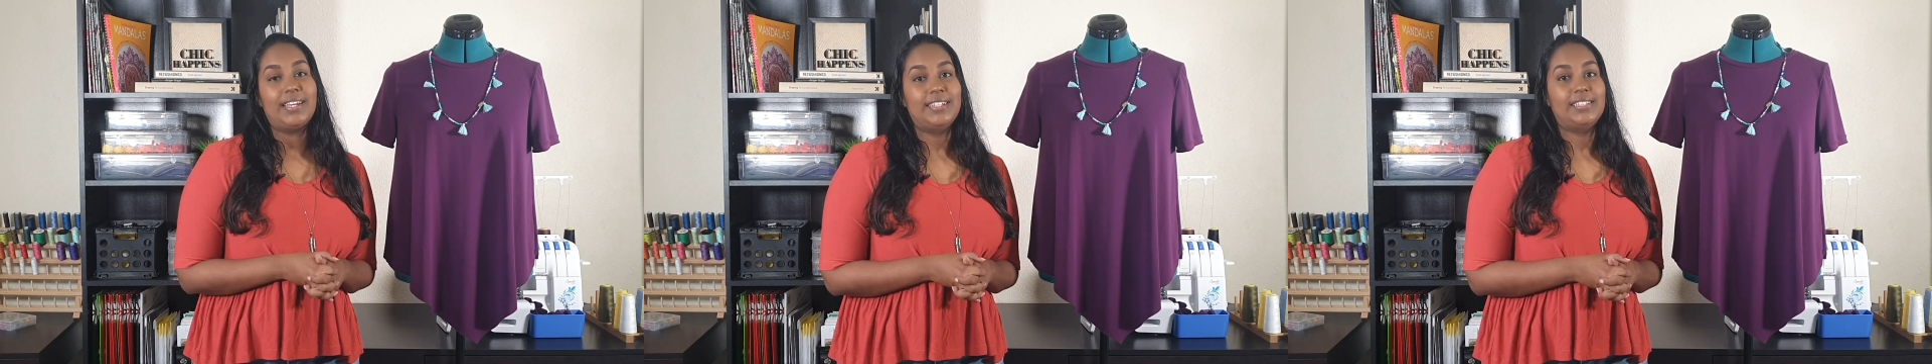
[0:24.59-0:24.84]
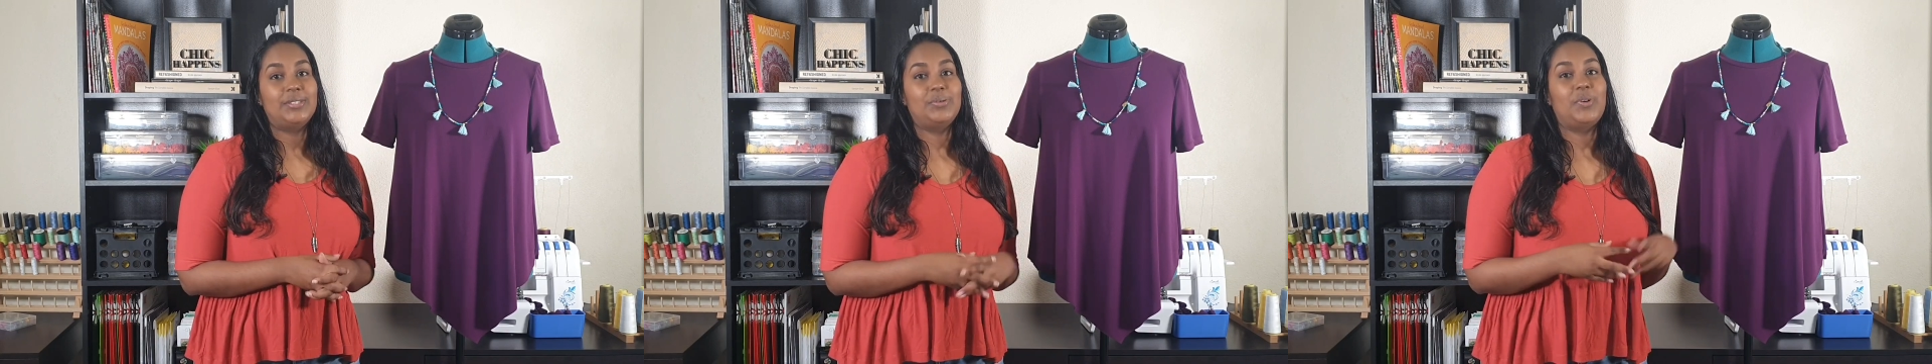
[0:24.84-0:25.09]

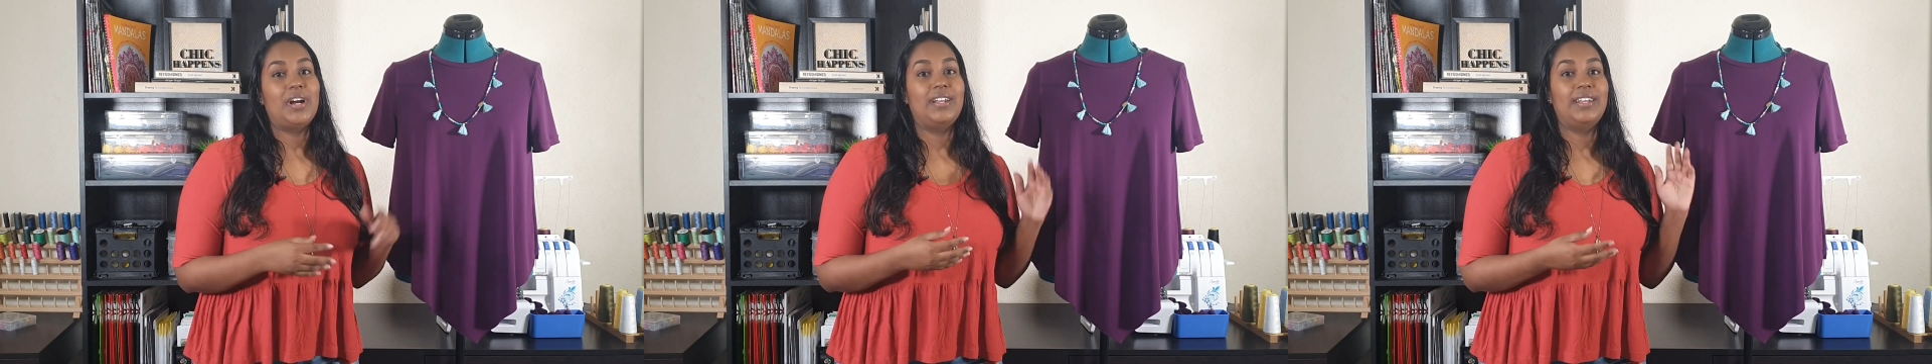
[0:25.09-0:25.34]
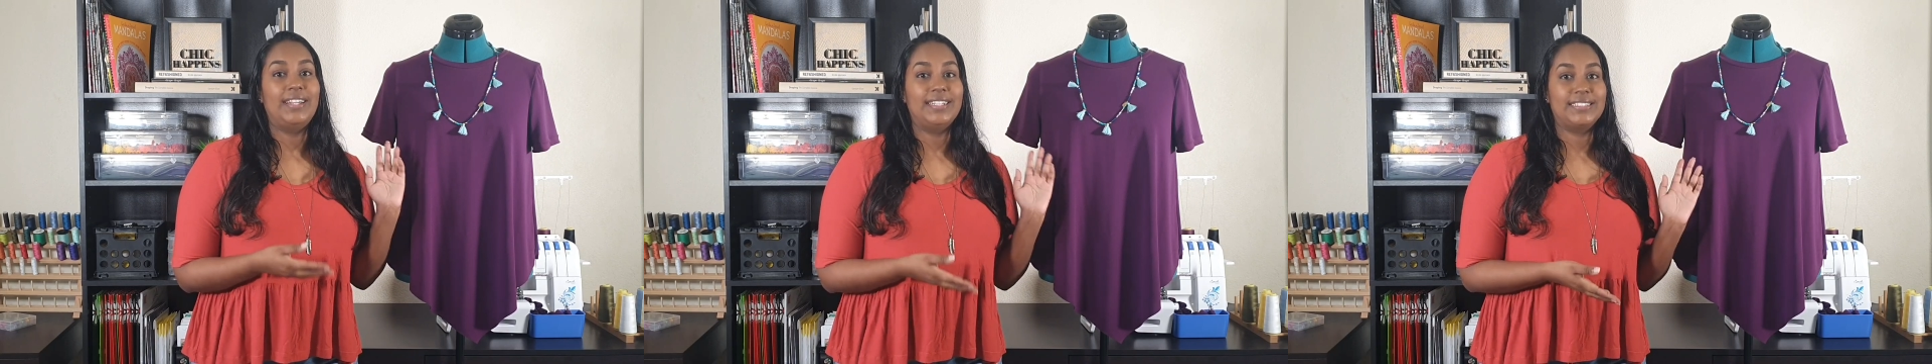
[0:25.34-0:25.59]
into a
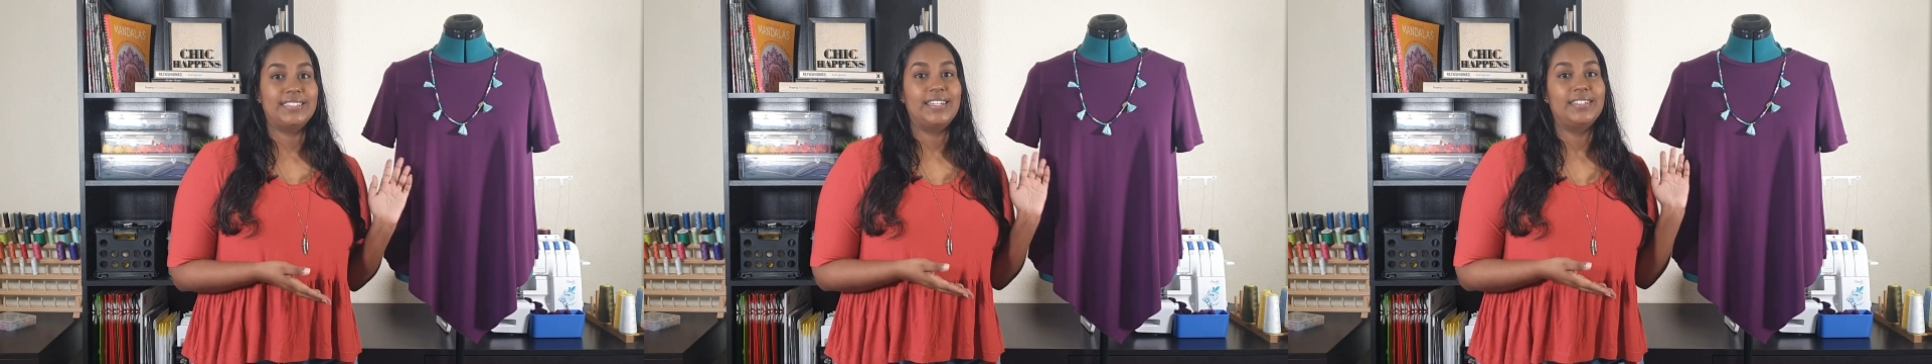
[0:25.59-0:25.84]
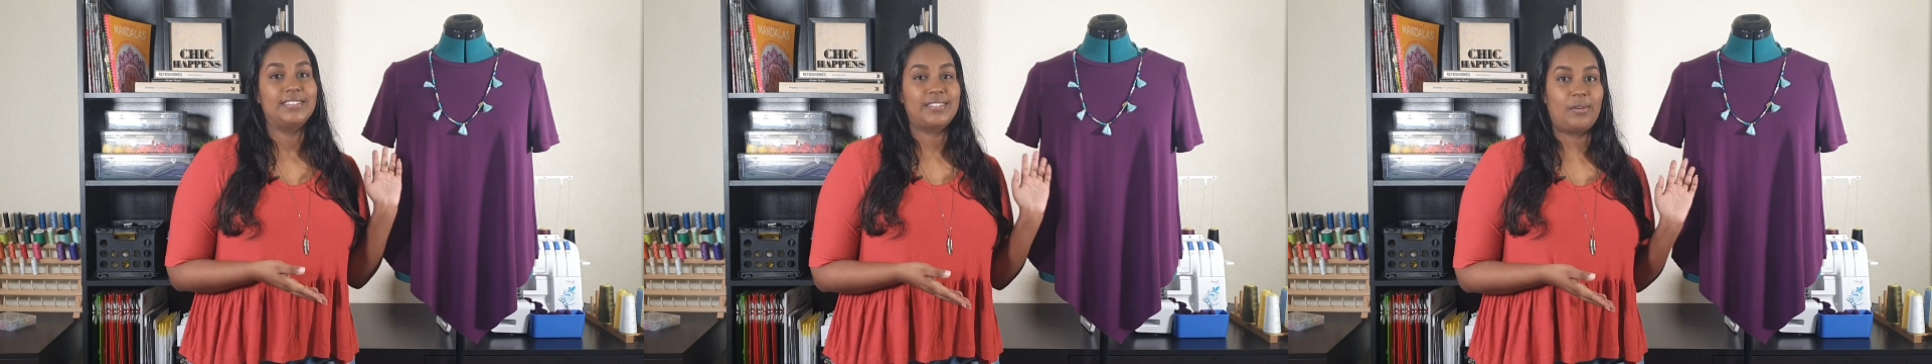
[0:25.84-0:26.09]
knit
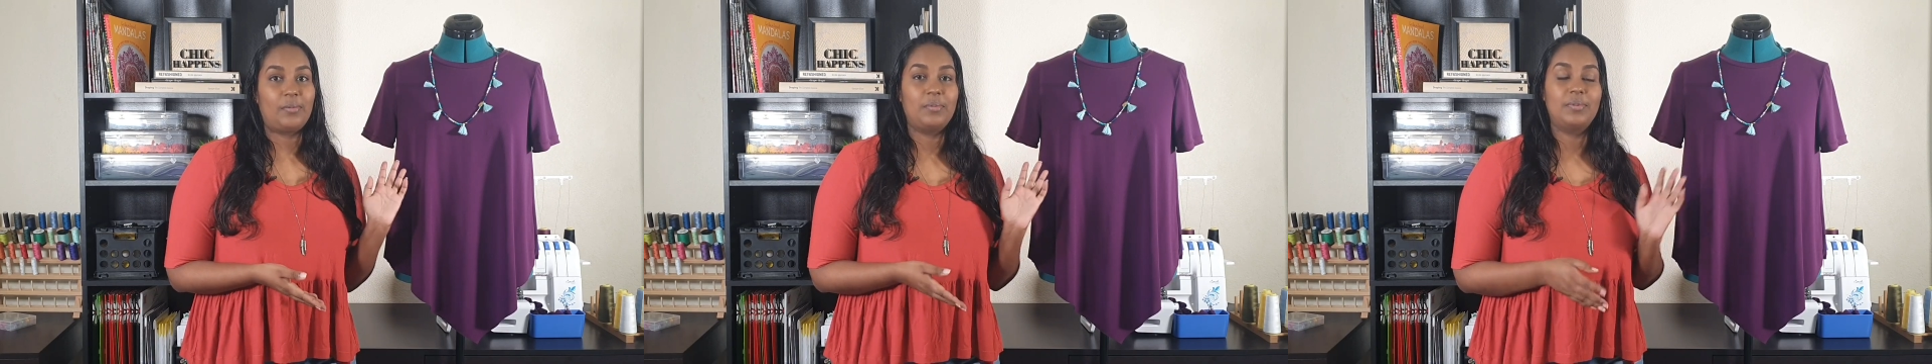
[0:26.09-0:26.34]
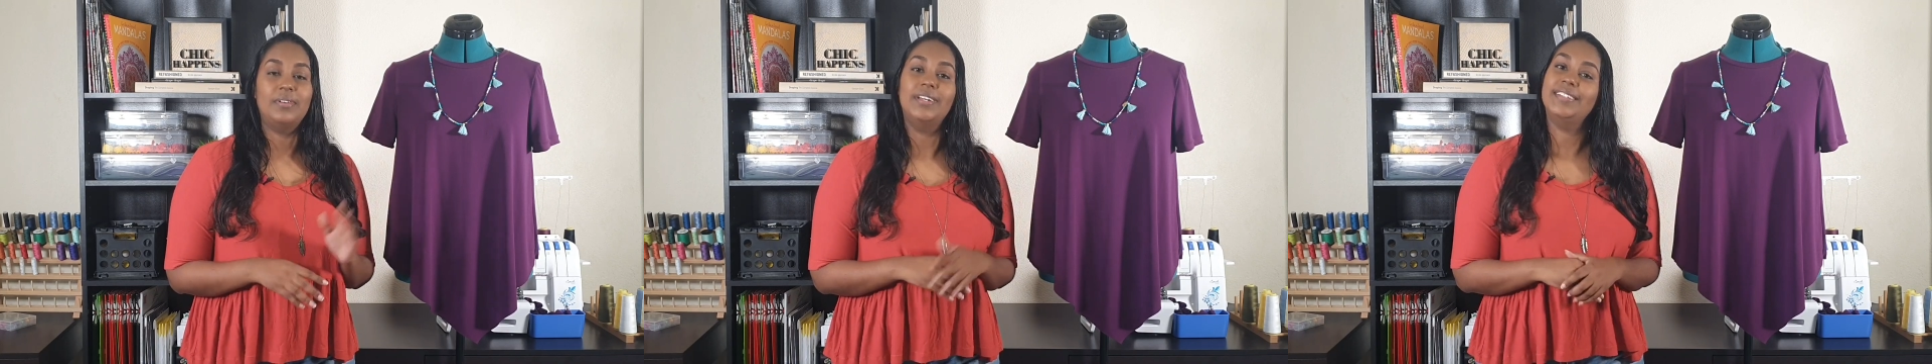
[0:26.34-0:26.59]

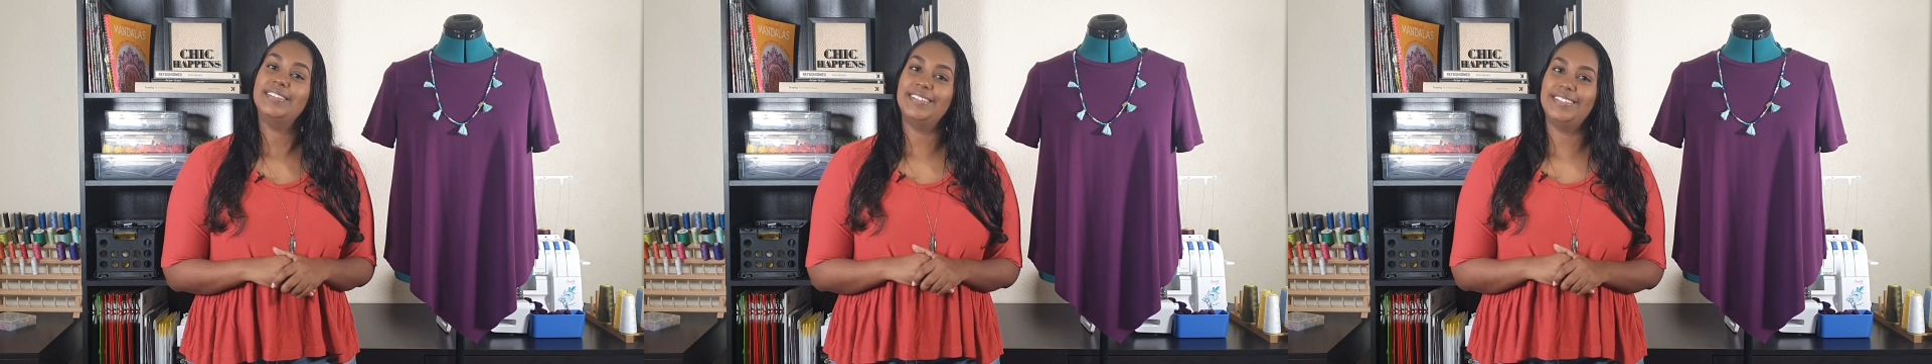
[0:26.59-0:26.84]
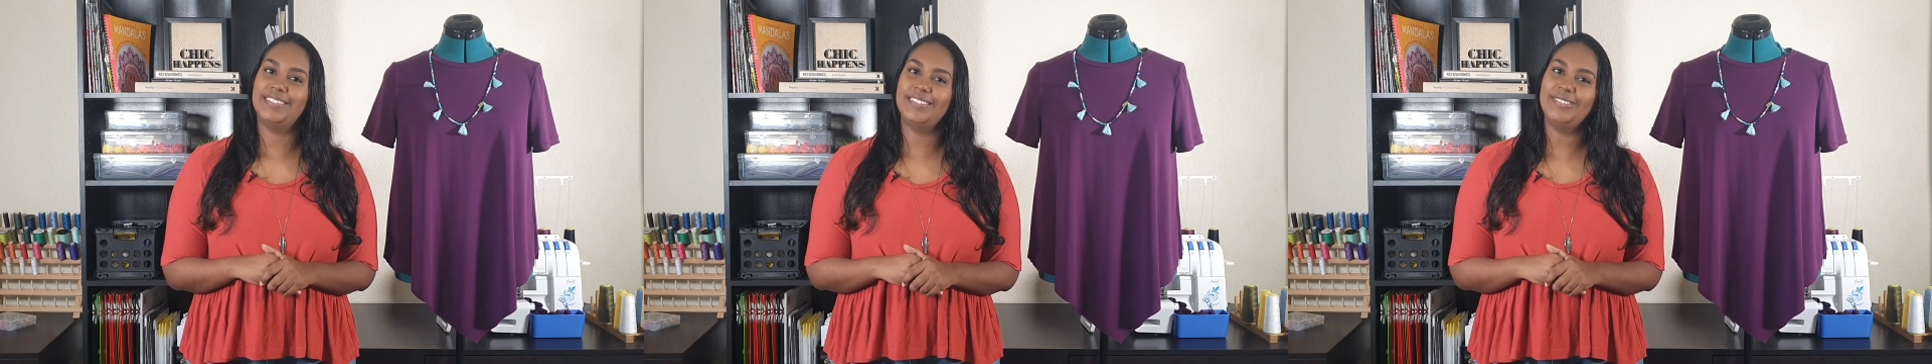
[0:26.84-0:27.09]
top.
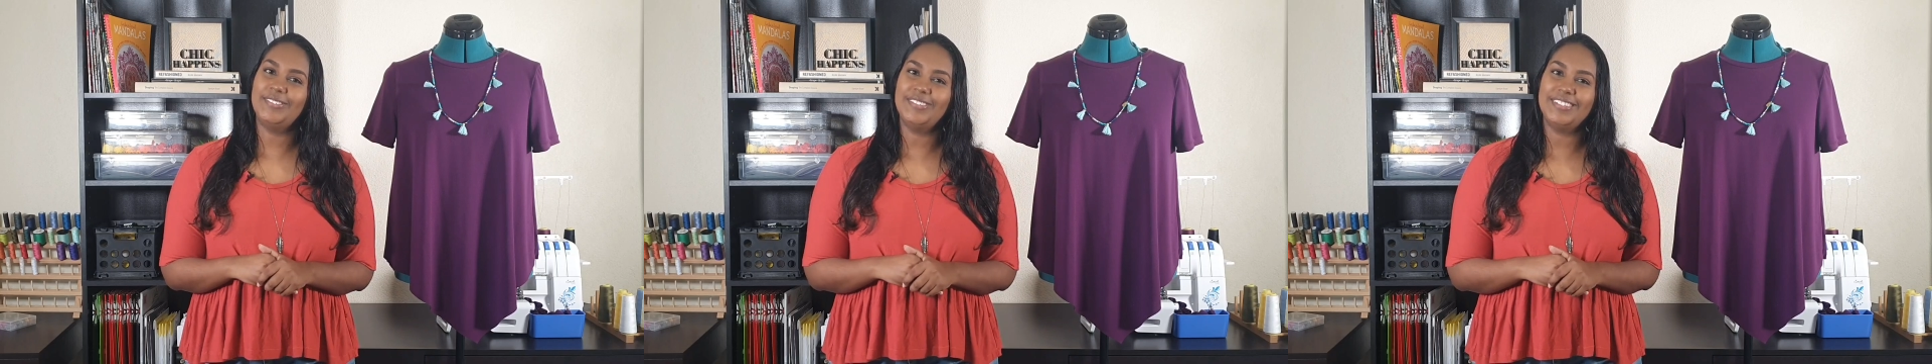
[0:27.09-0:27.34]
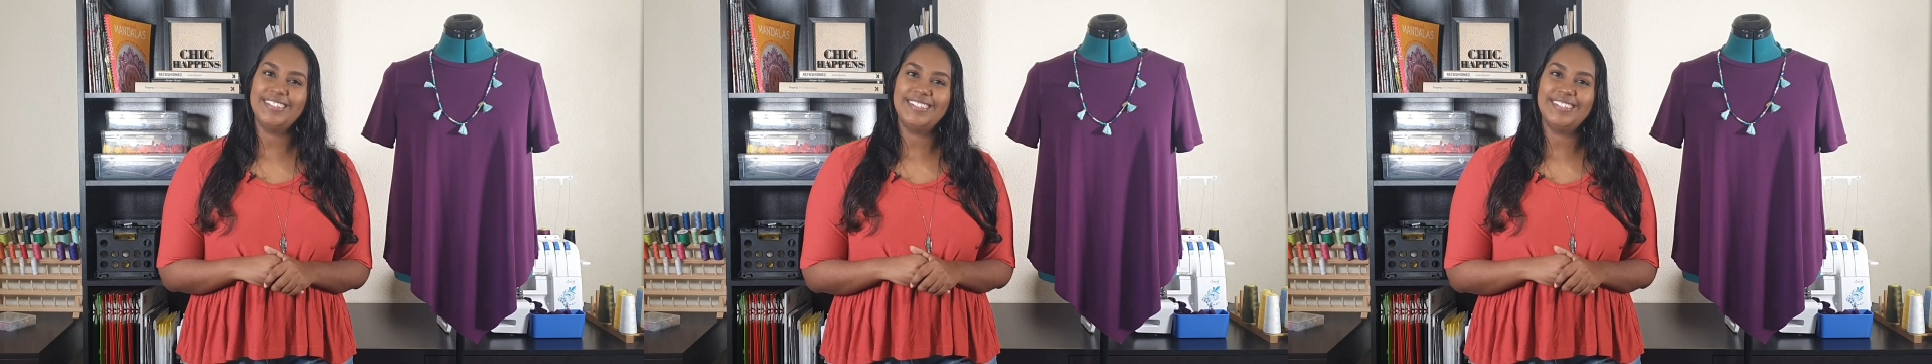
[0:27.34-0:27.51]
Stay tuned.